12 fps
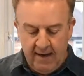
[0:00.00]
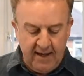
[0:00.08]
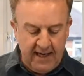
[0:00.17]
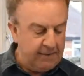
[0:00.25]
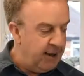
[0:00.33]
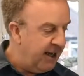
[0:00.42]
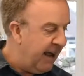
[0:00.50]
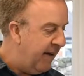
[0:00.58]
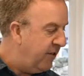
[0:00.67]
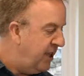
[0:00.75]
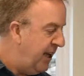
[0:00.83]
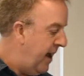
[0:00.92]
There's my
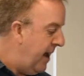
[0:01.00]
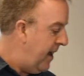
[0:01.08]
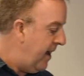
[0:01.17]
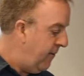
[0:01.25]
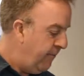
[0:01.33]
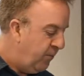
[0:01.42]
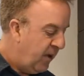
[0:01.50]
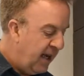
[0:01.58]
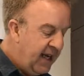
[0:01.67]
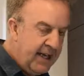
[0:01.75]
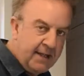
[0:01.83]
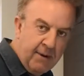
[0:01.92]
cafetiere,
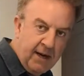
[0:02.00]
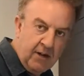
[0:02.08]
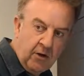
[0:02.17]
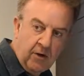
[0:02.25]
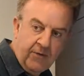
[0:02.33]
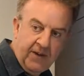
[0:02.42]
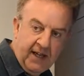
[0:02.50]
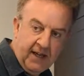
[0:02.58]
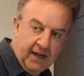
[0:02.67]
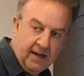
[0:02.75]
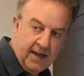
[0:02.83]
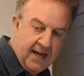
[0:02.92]
here's my coffee,
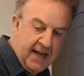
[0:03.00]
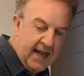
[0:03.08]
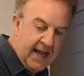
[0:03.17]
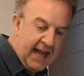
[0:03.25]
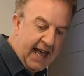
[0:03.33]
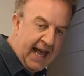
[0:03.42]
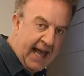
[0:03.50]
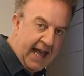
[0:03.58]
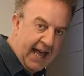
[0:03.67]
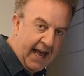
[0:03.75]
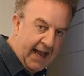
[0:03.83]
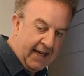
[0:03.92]

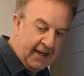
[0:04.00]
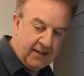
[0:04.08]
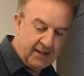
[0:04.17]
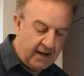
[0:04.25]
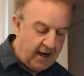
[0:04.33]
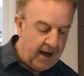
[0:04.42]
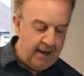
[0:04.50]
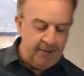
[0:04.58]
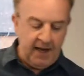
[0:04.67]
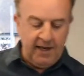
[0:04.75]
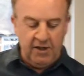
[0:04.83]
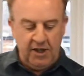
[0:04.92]
and I'm
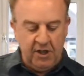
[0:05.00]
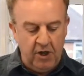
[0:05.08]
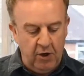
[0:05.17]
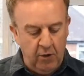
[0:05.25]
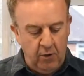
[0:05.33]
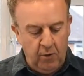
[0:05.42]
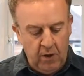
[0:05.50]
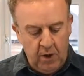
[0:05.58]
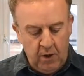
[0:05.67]
going to do